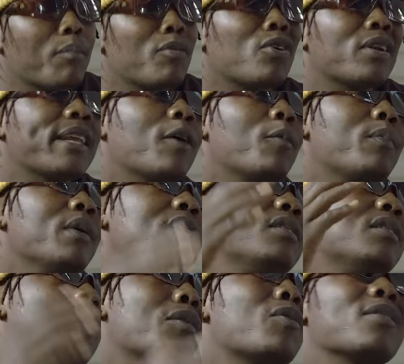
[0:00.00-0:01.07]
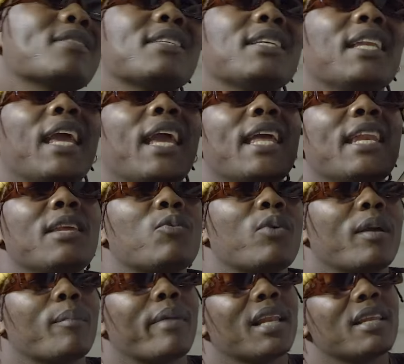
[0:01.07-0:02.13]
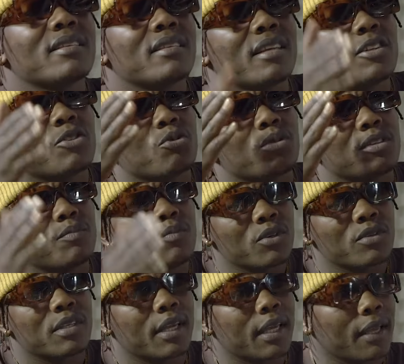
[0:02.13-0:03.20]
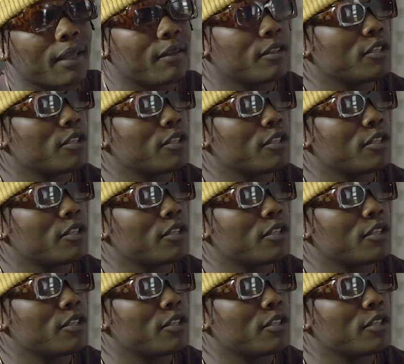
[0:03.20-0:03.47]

I'm not helping J-Rox in any way by listening to his music.